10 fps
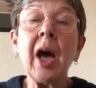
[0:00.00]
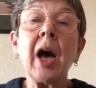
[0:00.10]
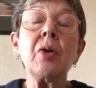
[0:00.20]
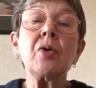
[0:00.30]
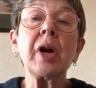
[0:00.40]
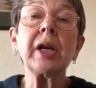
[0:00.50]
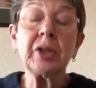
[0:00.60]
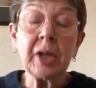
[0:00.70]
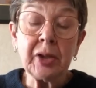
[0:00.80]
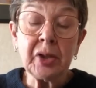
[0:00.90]
"How
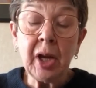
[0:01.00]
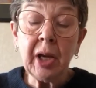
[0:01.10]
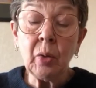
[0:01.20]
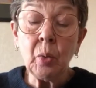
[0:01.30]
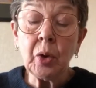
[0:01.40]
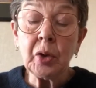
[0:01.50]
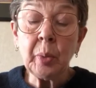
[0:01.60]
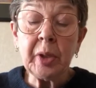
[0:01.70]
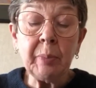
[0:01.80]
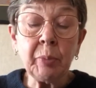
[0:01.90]
right Isaiah was
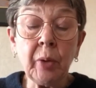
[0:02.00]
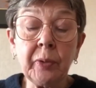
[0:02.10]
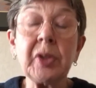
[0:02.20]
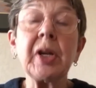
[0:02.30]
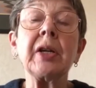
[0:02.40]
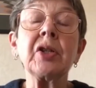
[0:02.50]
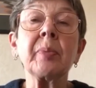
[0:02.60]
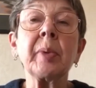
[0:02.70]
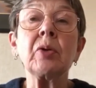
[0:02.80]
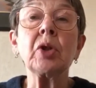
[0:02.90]
when he prophesied
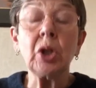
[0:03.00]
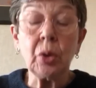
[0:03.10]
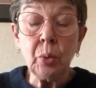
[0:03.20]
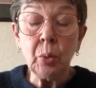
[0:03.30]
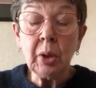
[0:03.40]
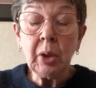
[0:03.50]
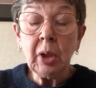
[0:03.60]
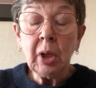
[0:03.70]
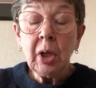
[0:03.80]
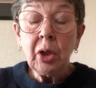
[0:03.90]
about you.
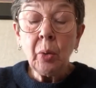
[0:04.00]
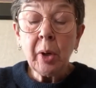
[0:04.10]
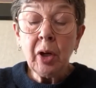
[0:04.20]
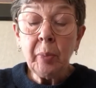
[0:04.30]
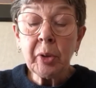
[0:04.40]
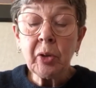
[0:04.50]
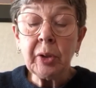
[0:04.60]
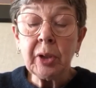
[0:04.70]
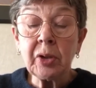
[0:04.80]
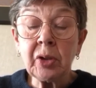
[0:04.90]
You are
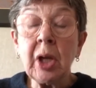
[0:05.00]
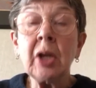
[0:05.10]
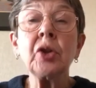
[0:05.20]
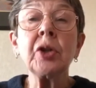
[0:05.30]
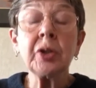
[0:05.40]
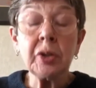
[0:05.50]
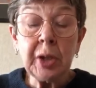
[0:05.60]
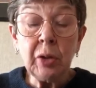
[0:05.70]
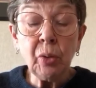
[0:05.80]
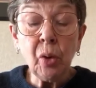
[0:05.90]
hypocrites, just as
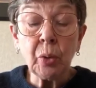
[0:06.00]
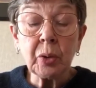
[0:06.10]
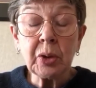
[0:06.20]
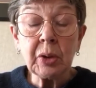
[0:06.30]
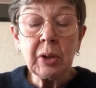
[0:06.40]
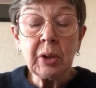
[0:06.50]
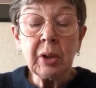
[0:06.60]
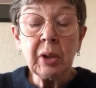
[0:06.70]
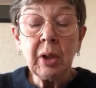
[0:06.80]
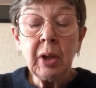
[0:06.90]
he wrote,
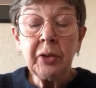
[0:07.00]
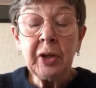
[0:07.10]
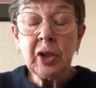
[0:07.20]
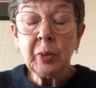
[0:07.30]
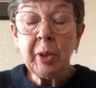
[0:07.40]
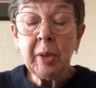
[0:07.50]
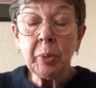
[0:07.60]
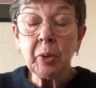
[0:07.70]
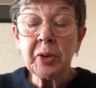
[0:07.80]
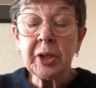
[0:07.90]
'These
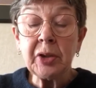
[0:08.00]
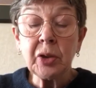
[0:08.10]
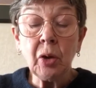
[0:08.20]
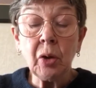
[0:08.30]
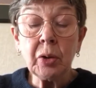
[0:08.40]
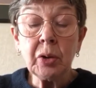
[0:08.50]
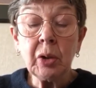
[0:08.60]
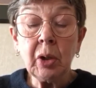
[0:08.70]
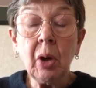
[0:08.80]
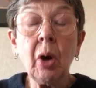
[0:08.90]
people, says God,
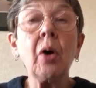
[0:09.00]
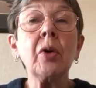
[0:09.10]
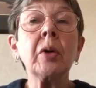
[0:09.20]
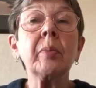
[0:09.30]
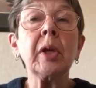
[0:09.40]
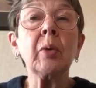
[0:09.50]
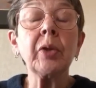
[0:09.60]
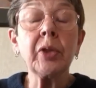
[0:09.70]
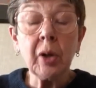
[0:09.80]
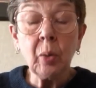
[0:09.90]
honour me
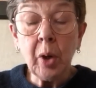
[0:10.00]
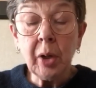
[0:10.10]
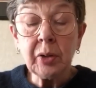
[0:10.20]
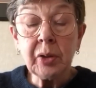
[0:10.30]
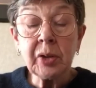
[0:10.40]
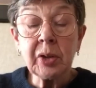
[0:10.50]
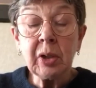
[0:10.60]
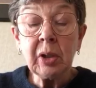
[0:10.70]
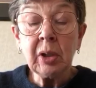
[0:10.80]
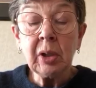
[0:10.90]
with their words,
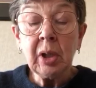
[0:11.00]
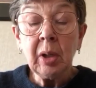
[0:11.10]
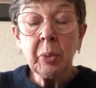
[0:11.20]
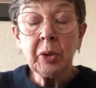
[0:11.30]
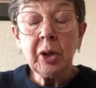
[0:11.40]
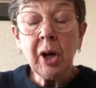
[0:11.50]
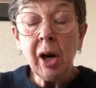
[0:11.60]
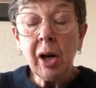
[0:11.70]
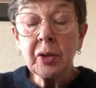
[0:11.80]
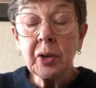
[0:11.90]
but their
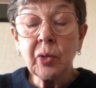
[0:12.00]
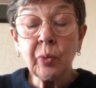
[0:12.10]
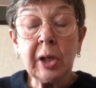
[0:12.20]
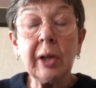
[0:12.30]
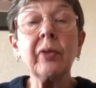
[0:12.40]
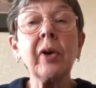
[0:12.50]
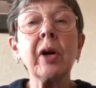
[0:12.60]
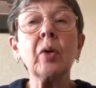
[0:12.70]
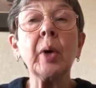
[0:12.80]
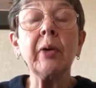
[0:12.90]
heart is really far
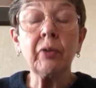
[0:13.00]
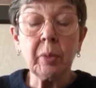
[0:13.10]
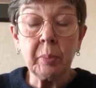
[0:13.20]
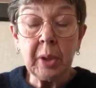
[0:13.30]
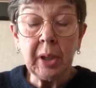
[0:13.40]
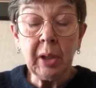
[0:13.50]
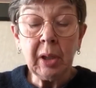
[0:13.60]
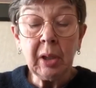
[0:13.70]
away from me.